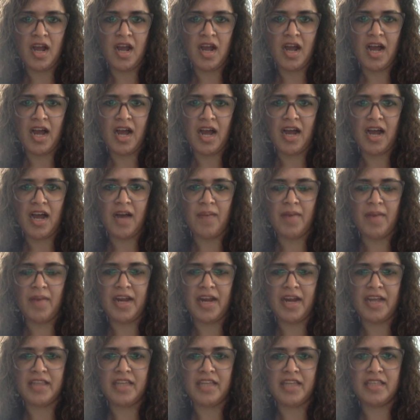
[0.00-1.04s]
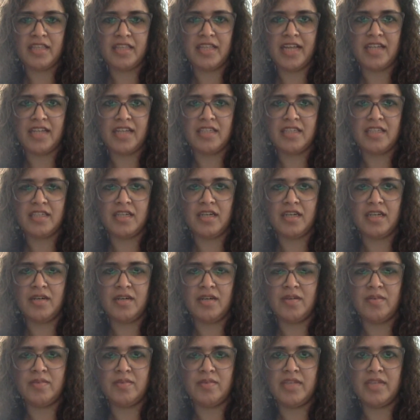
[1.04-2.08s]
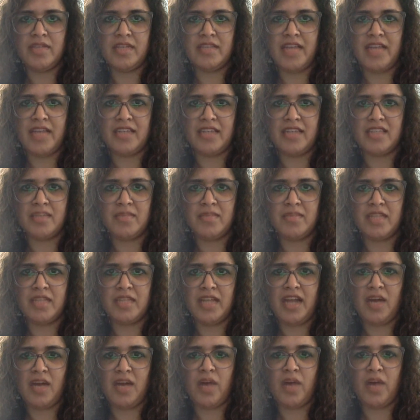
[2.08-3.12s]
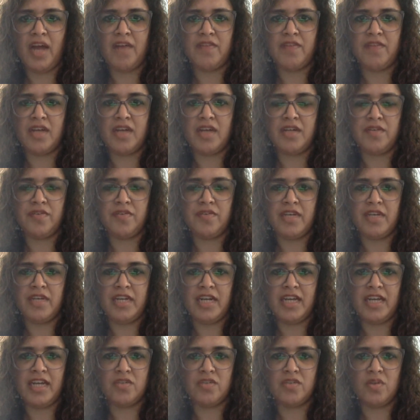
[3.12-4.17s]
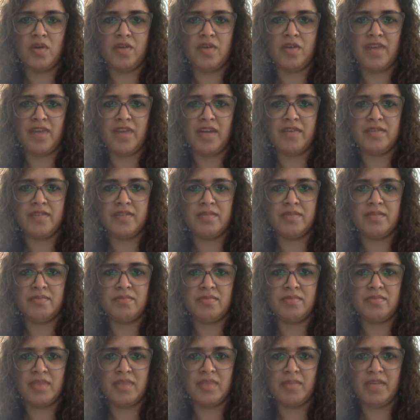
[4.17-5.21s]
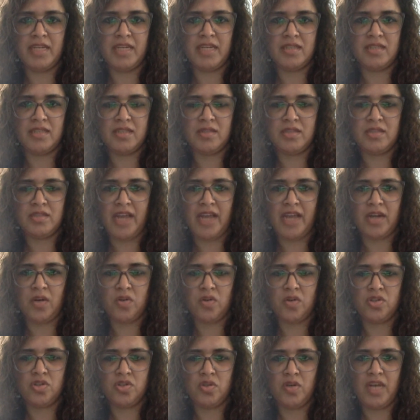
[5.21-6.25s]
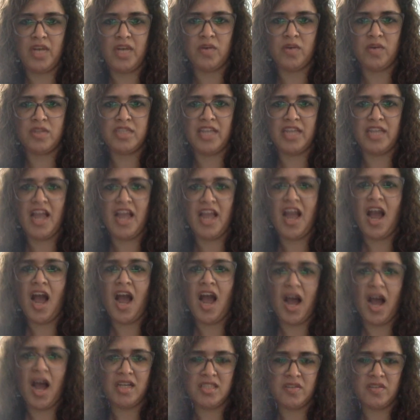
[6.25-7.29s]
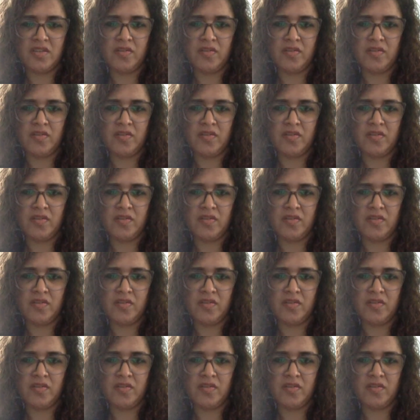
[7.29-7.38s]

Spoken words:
And I think that that is something that I would have done differently. Like, so if I've somebody is diagnosed newly, I would say ask